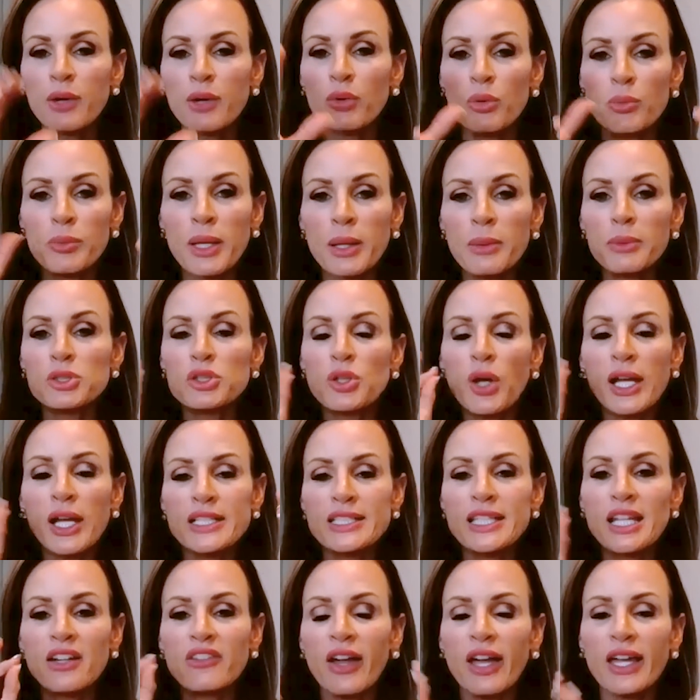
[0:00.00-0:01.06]
It will be able to
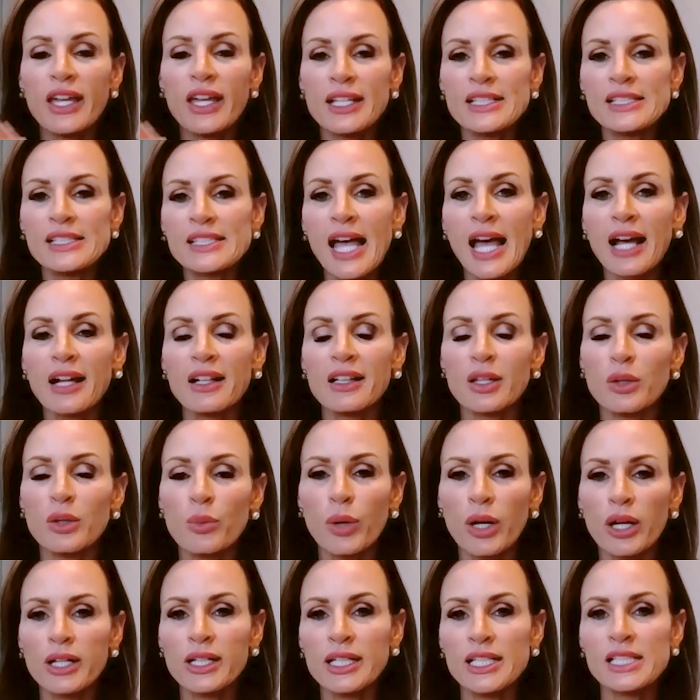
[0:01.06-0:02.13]
identify exactly
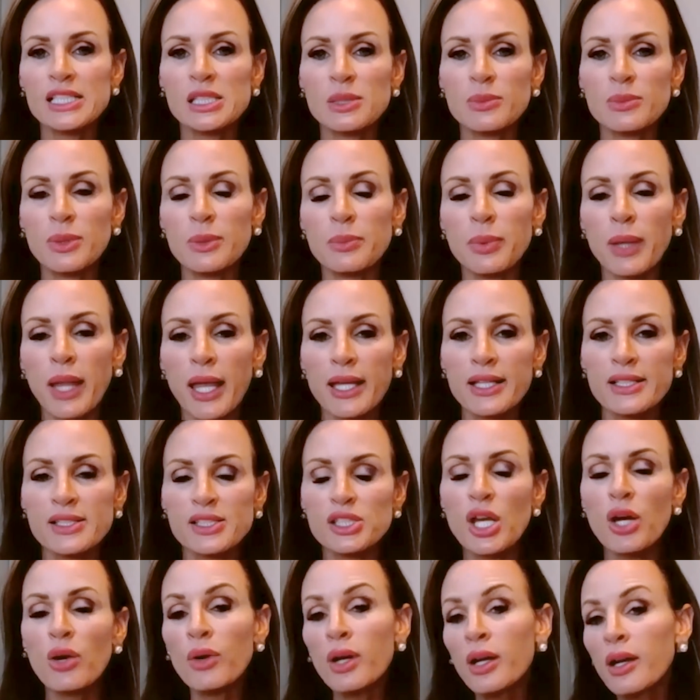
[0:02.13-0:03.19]
where it needs to be
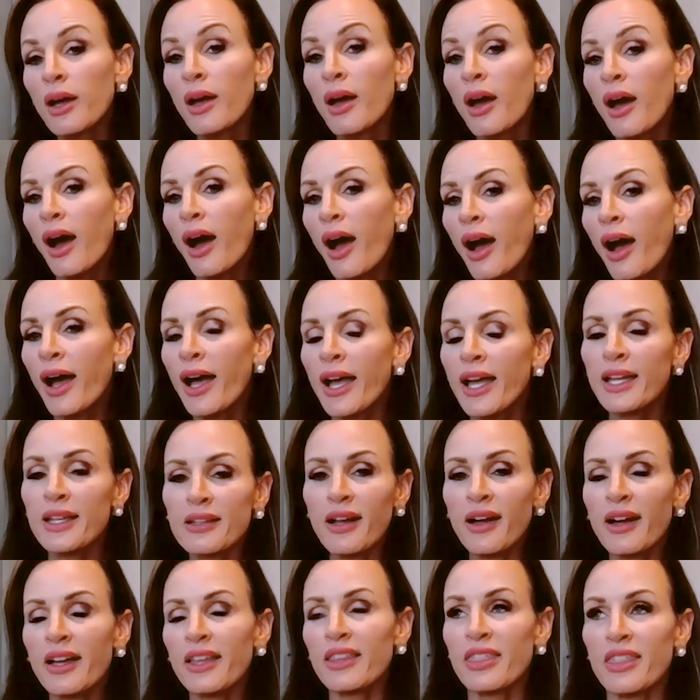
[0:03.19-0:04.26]
placed. So I
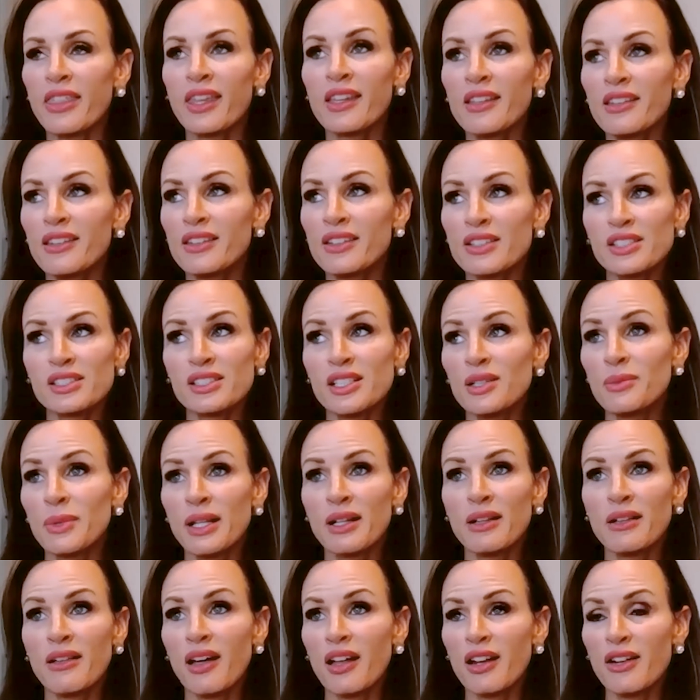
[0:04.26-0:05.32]
think there's going to
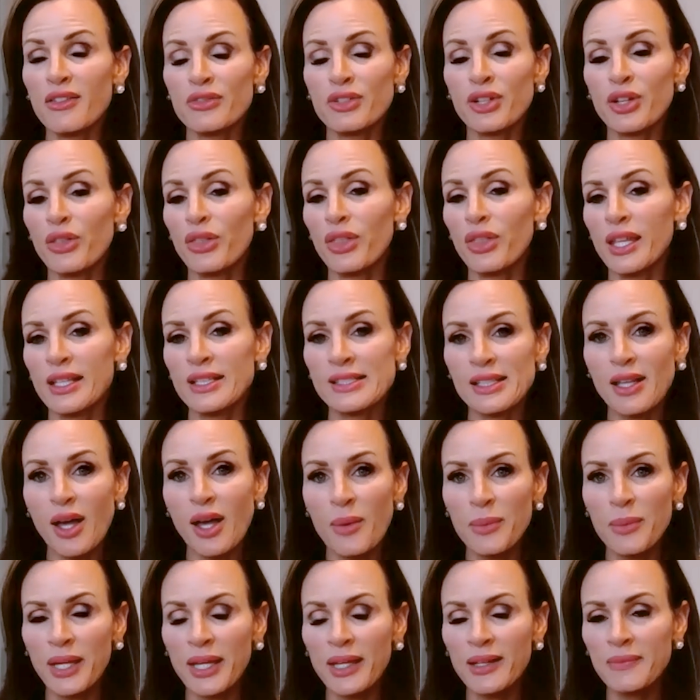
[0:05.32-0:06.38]
be a lot of new things
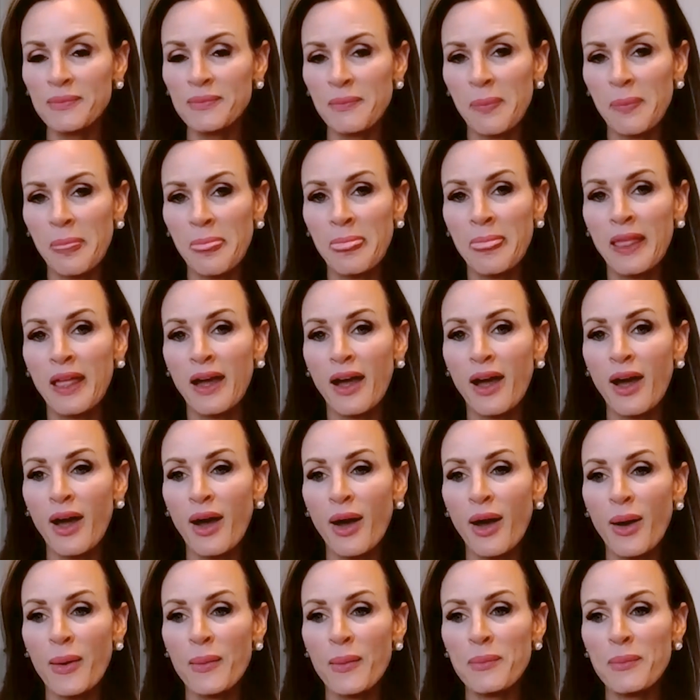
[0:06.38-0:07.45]
coming.
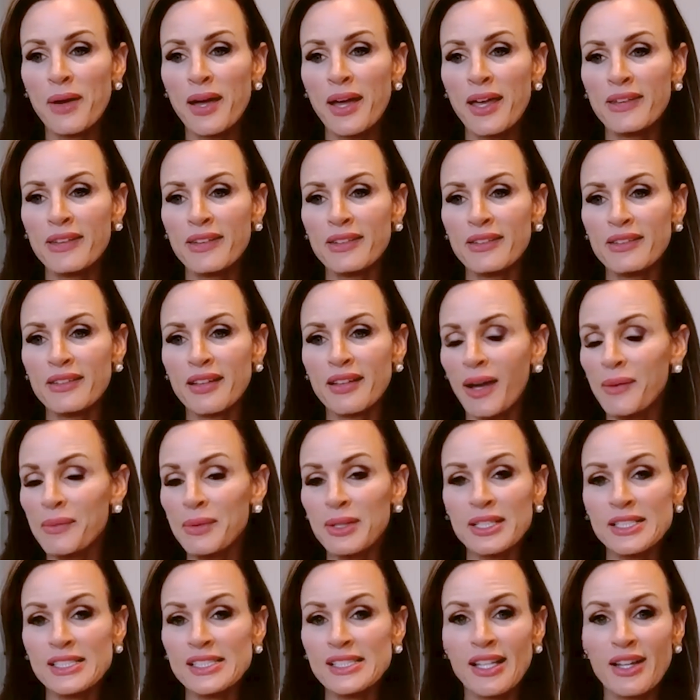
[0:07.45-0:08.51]
And I'm
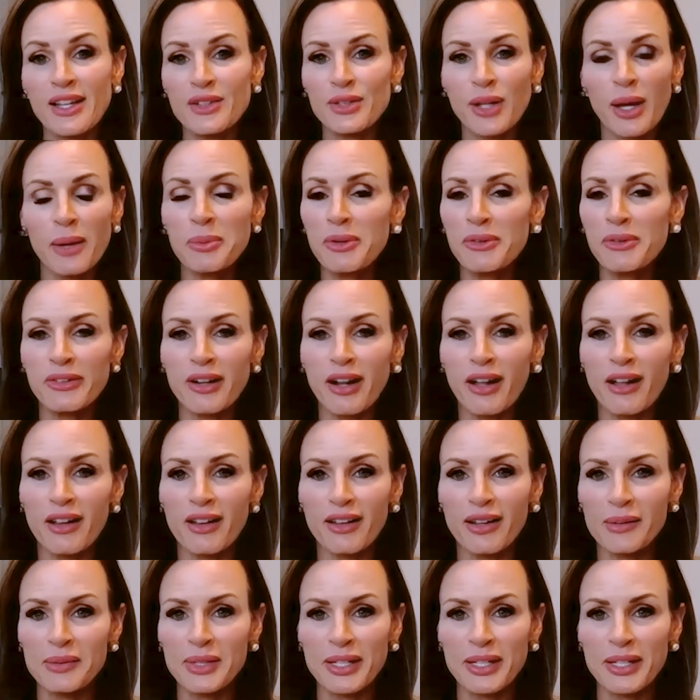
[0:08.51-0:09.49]
going to stay on top of it all.